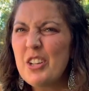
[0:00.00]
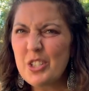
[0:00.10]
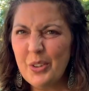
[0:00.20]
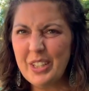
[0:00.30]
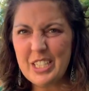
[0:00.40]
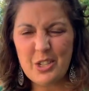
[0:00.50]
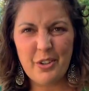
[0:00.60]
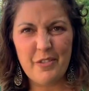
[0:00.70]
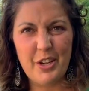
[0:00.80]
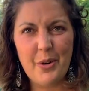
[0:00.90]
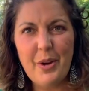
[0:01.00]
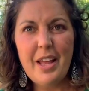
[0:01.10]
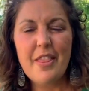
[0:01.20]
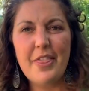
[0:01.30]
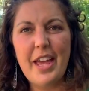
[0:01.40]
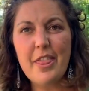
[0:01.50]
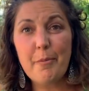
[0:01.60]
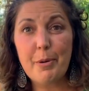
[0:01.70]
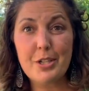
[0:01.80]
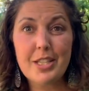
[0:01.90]
there's only 2 of you, then the
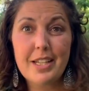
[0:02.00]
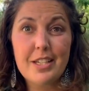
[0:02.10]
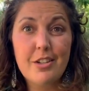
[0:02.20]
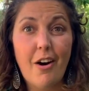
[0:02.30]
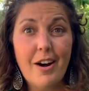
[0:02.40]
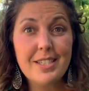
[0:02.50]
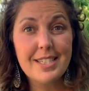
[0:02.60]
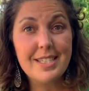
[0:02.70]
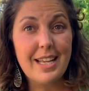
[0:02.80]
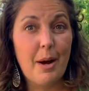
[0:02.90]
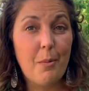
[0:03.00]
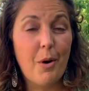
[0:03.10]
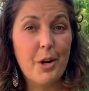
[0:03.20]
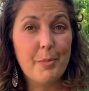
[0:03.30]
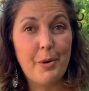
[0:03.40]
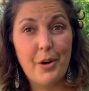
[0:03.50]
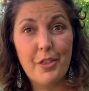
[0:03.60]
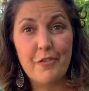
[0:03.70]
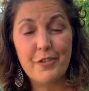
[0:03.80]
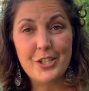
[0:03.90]
person that tosses that water ball
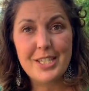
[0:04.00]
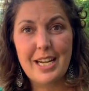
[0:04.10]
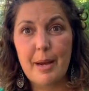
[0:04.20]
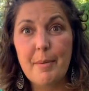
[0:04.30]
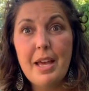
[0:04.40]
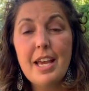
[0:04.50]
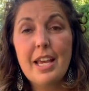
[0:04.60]
the first time